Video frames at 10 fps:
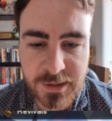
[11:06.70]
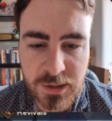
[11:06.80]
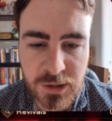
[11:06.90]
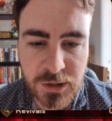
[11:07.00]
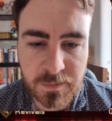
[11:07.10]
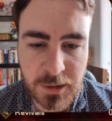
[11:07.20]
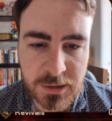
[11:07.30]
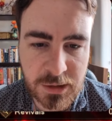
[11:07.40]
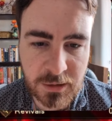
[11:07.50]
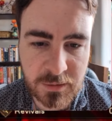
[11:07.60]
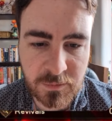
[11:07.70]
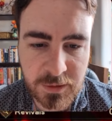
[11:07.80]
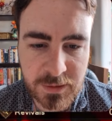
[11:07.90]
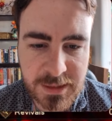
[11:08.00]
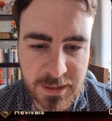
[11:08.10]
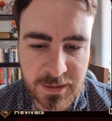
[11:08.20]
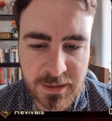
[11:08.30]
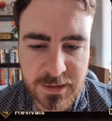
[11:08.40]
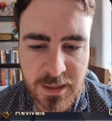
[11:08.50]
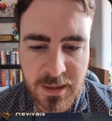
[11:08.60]
spot on. We will take
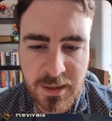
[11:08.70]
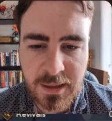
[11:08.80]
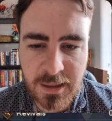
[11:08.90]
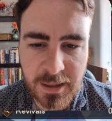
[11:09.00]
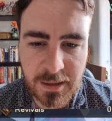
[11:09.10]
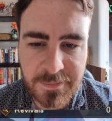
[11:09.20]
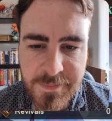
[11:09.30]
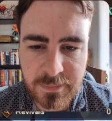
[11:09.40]
that. And